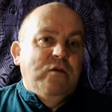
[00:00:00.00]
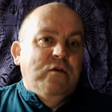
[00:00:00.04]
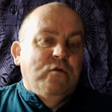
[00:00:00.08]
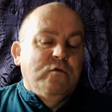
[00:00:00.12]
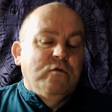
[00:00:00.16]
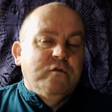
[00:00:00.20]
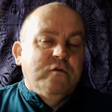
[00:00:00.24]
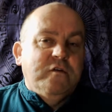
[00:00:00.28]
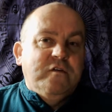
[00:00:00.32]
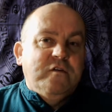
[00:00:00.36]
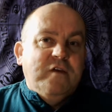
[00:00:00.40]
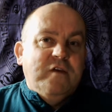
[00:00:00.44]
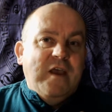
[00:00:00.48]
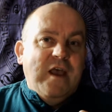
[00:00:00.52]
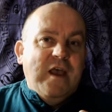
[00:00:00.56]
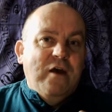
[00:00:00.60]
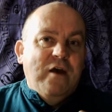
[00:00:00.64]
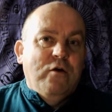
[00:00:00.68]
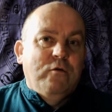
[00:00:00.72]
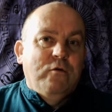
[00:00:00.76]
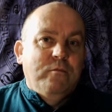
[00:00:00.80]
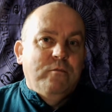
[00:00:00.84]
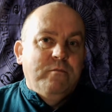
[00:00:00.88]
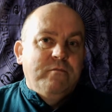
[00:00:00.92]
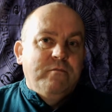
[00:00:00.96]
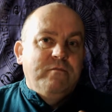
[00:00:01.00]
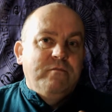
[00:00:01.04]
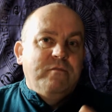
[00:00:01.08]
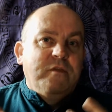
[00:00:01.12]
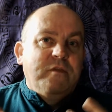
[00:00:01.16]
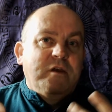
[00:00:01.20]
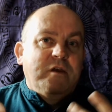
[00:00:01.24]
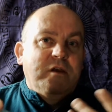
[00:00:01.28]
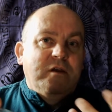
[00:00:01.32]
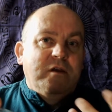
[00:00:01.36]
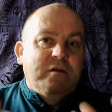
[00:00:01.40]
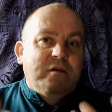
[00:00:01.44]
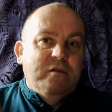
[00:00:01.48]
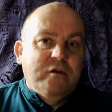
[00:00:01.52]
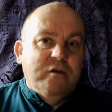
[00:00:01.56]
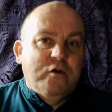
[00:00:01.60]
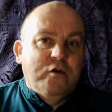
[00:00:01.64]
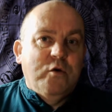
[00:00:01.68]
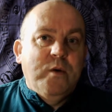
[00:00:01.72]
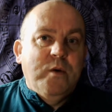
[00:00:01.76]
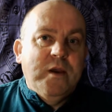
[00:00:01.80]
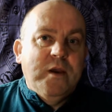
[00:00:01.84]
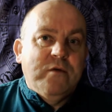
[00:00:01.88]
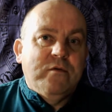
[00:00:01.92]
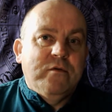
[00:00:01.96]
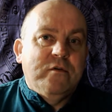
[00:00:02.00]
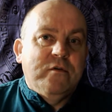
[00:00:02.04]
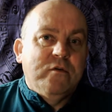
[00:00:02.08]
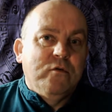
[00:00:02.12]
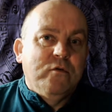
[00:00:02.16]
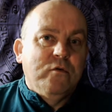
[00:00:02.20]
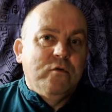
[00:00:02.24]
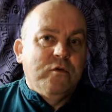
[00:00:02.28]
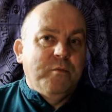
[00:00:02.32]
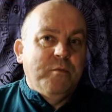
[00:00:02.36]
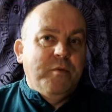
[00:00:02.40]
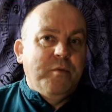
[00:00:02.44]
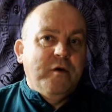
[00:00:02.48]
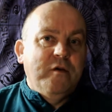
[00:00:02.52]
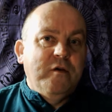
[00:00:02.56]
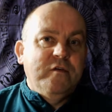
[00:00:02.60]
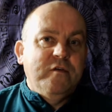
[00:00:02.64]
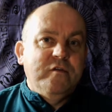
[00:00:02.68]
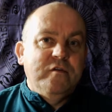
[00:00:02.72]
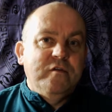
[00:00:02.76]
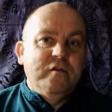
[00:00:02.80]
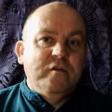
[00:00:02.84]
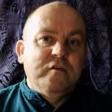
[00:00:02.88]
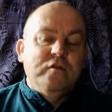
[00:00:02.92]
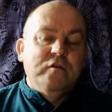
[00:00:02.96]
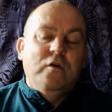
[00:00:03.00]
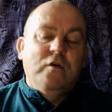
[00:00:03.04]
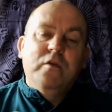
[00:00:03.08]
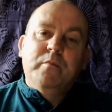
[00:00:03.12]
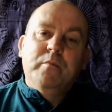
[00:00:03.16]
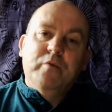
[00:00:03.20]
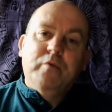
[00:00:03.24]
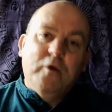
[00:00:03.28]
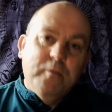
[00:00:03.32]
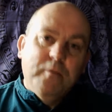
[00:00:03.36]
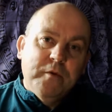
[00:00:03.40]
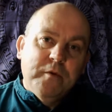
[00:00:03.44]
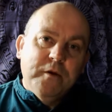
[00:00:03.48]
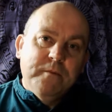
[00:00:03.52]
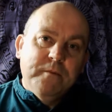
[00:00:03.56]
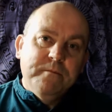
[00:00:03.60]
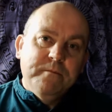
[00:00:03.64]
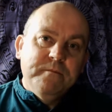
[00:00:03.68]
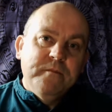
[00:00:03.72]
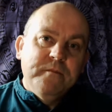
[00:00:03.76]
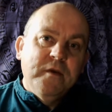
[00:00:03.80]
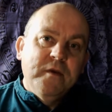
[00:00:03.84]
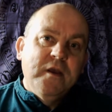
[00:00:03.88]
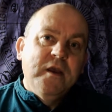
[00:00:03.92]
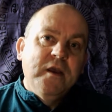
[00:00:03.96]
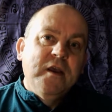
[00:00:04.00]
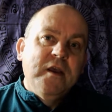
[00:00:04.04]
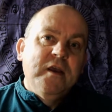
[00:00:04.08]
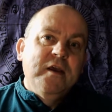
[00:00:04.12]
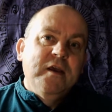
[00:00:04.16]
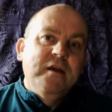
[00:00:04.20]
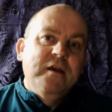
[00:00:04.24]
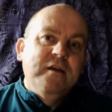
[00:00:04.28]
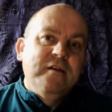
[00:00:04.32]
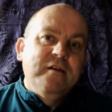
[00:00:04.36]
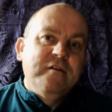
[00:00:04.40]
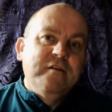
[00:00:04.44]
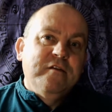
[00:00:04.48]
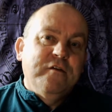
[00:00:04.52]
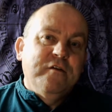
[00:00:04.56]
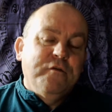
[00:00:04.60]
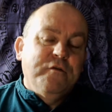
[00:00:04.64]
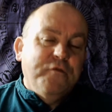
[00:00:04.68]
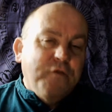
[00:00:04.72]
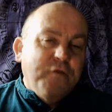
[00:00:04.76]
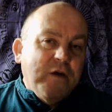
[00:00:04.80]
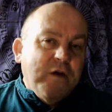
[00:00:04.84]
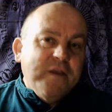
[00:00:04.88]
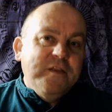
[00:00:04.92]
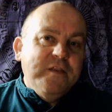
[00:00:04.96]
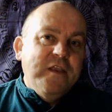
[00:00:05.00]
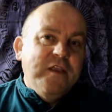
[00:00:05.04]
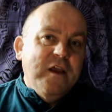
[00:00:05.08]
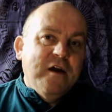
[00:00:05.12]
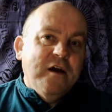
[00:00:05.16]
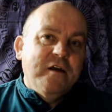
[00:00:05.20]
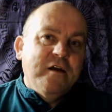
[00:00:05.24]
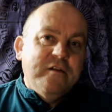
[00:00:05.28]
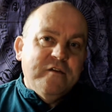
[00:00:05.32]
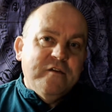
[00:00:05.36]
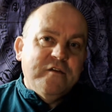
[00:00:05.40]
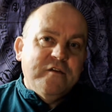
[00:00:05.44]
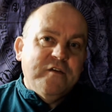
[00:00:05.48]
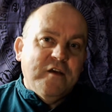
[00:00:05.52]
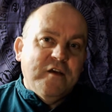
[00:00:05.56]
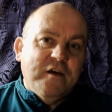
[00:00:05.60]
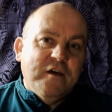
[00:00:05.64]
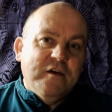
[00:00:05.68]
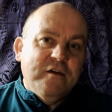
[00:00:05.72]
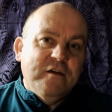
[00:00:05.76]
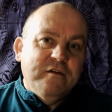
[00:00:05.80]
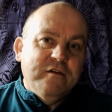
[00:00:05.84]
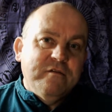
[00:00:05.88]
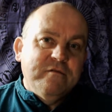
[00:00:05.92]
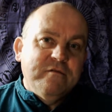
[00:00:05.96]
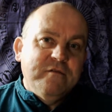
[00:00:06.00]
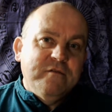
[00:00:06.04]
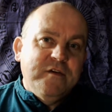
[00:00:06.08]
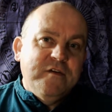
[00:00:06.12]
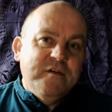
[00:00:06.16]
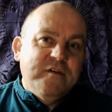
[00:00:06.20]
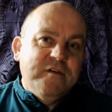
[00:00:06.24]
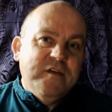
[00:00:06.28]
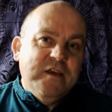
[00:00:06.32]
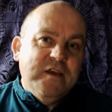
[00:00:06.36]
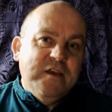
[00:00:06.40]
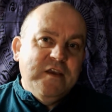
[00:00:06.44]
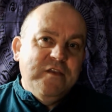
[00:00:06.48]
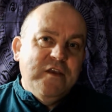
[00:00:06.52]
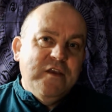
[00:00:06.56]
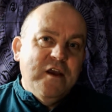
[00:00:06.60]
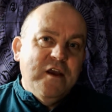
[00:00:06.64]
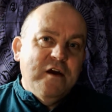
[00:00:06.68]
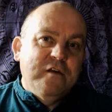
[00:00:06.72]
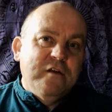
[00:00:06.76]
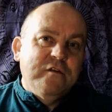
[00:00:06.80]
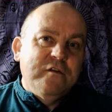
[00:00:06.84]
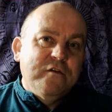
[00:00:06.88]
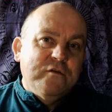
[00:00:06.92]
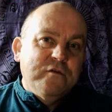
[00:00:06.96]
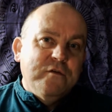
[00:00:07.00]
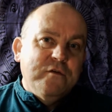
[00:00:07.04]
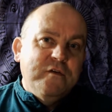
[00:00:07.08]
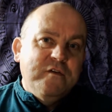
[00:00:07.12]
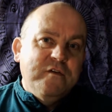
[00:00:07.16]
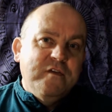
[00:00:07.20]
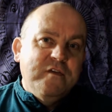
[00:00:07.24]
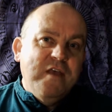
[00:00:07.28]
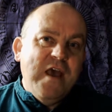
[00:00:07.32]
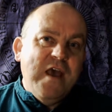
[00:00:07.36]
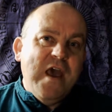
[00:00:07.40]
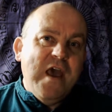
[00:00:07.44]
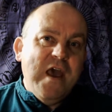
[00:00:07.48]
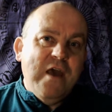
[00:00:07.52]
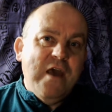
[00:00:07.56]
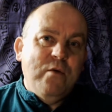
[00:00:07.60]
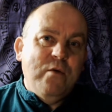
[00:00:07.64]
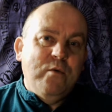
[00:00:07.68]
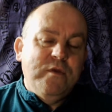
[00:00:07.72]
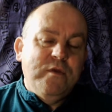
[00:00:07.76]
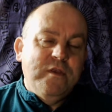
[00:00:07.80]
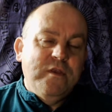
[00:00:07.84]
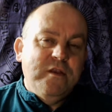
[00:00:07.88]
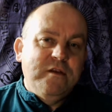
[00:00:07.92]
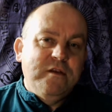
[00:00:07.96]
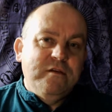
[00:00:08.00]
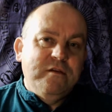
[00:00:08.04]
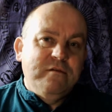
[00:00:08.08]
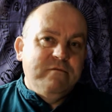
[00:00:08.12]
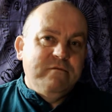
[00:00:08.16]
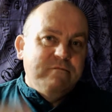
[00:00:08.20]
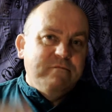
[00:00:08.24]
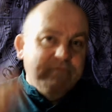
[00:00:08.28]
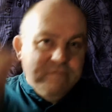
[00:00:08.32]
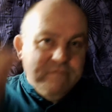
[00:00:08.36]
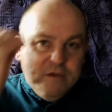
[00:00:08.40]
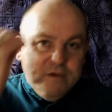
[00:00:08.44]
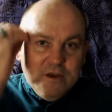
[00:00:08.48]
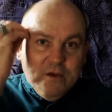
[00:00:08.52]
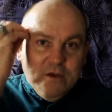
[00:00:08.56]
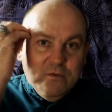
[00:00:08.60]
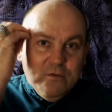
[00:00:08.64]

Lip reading: in order to help the querent or the person that's got the problem to find the answer. You see, the answer is there within,